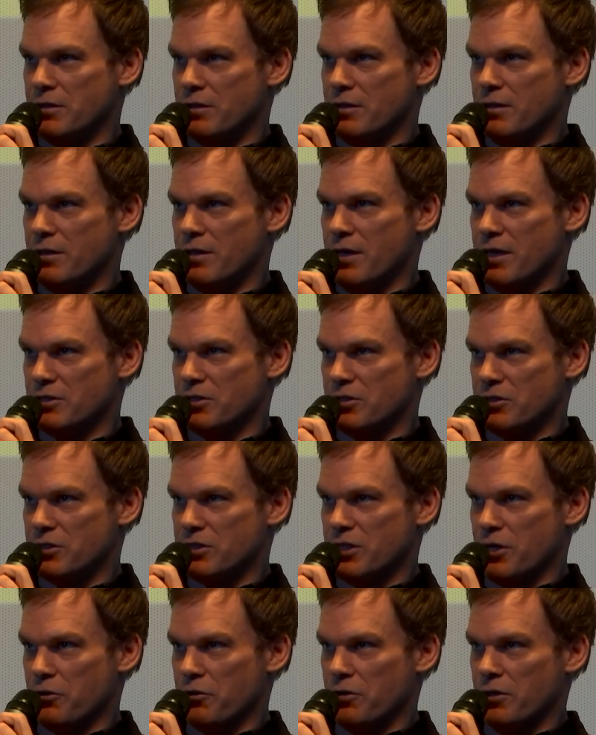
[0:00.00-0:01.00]
to
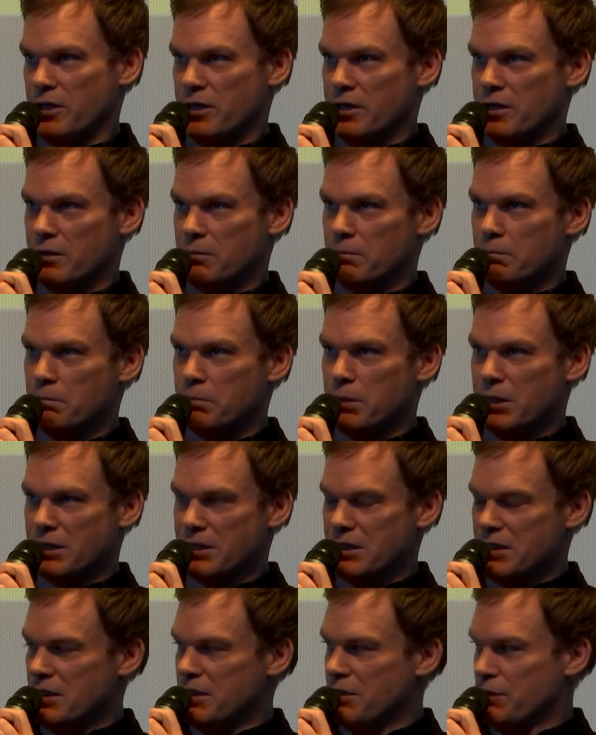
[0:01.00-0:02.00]
necessarily
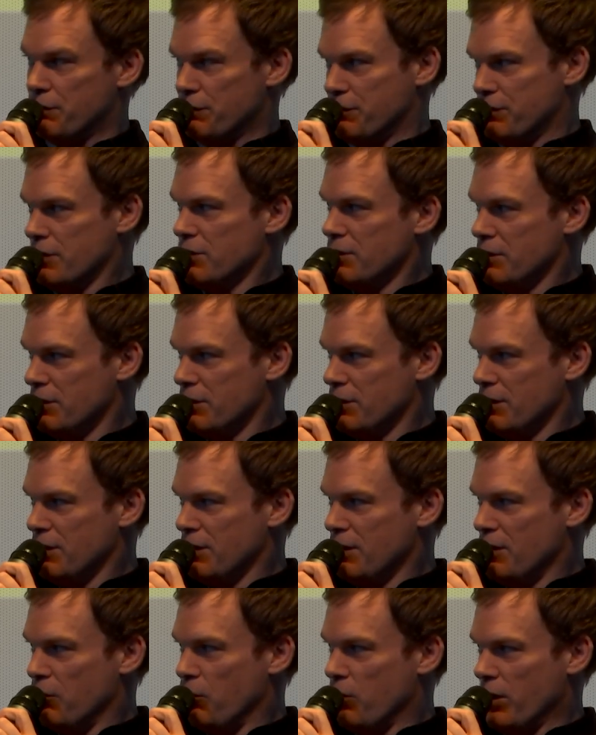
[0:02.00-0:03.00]
believe
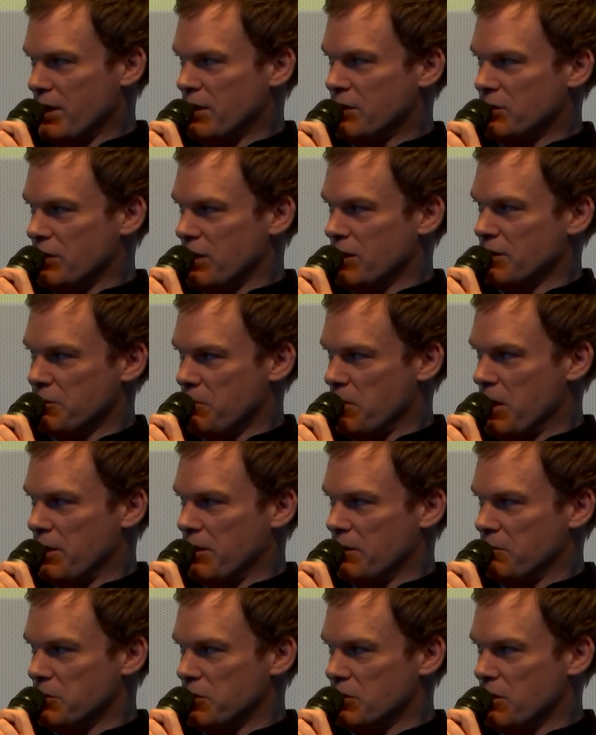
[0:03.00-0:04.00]
what he says about
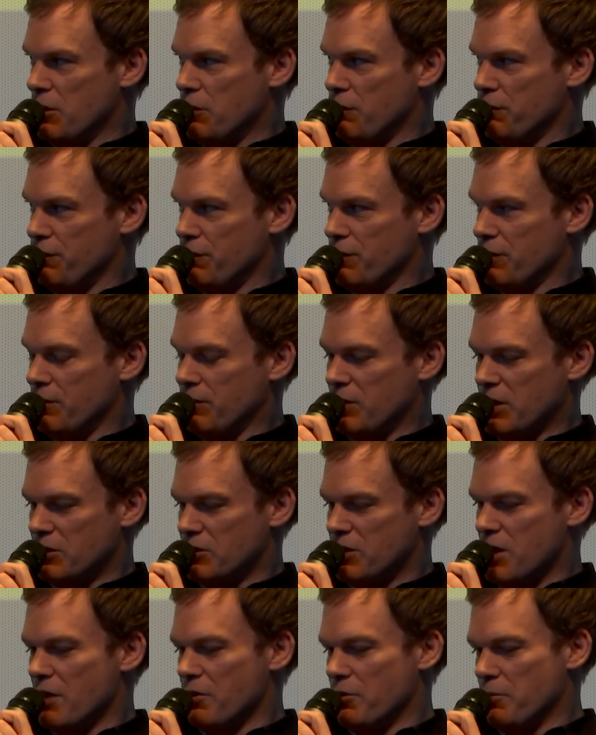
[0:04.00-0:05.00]
himself. He's
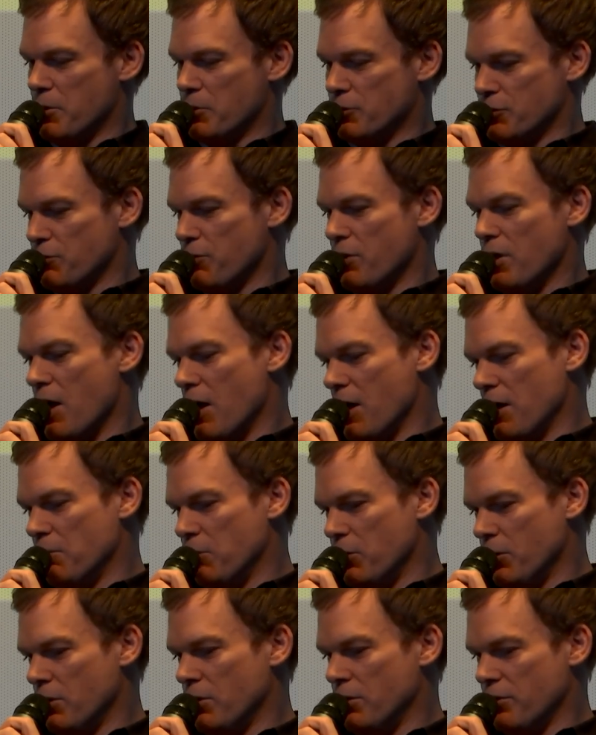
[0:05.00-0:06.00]
not the most
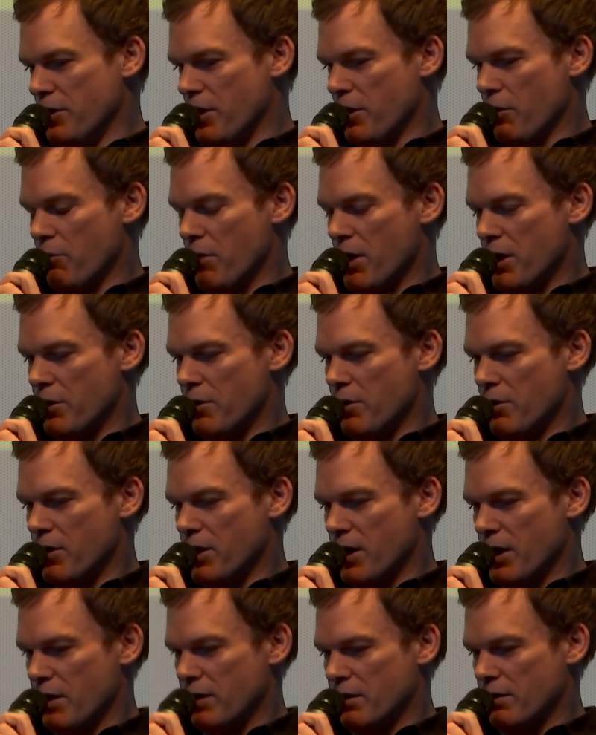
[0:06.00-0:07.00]
reliable narrator.
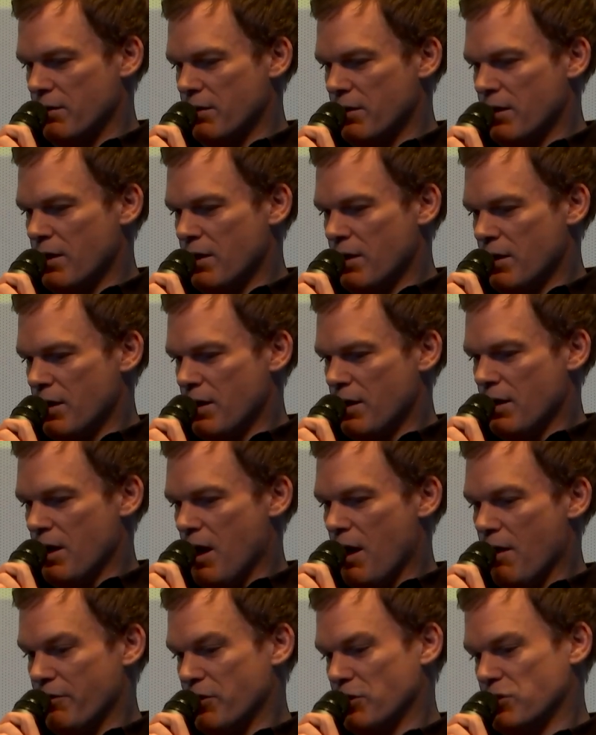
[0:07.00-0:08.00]
And
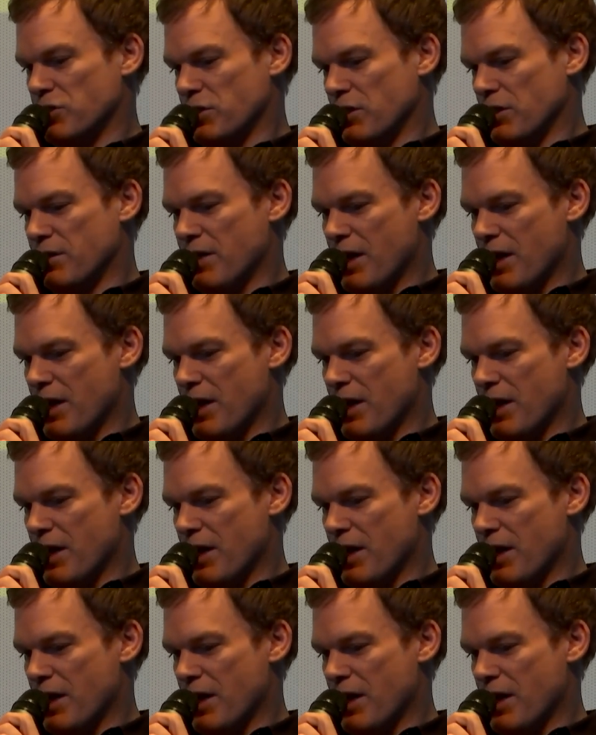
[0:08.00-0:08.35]
obviously